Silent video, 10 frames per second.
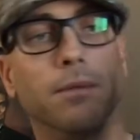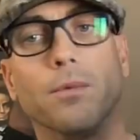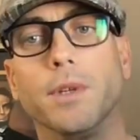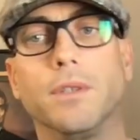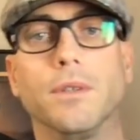of
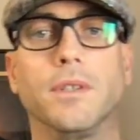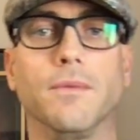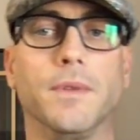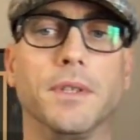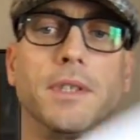researching
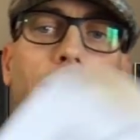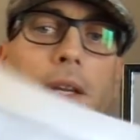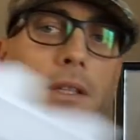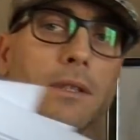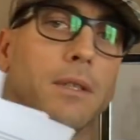for this
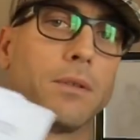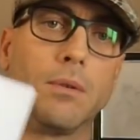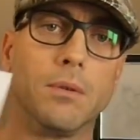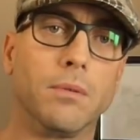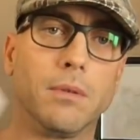case, this
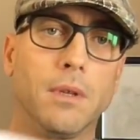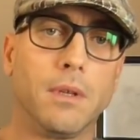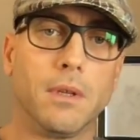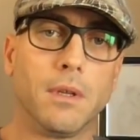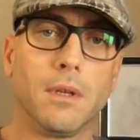whole,
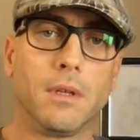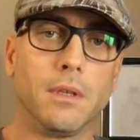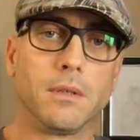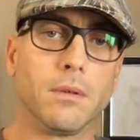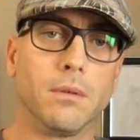
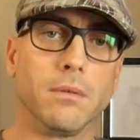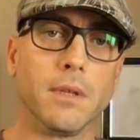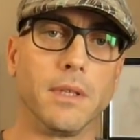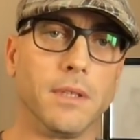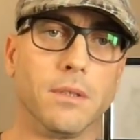this whole
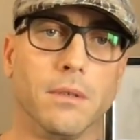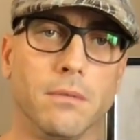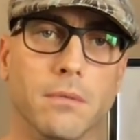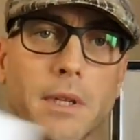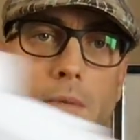thing. These
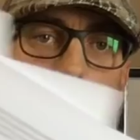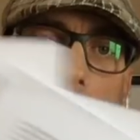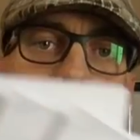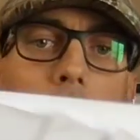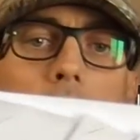are letter. Well,
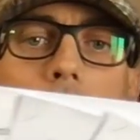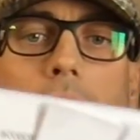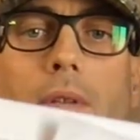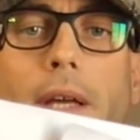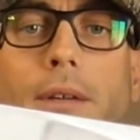going to go? These
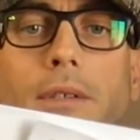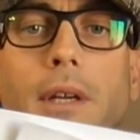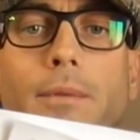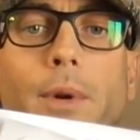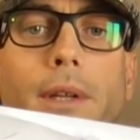are letters that
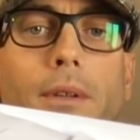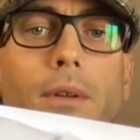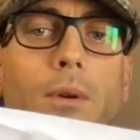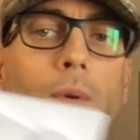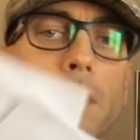I've written to the
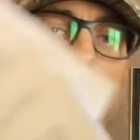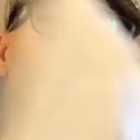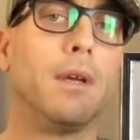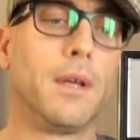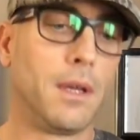court,
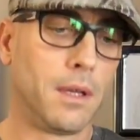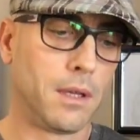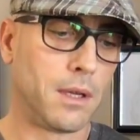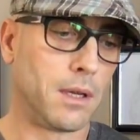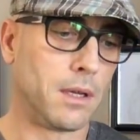
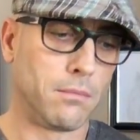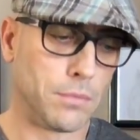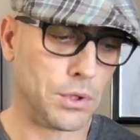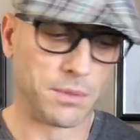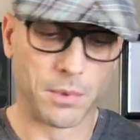um,
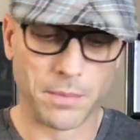multiple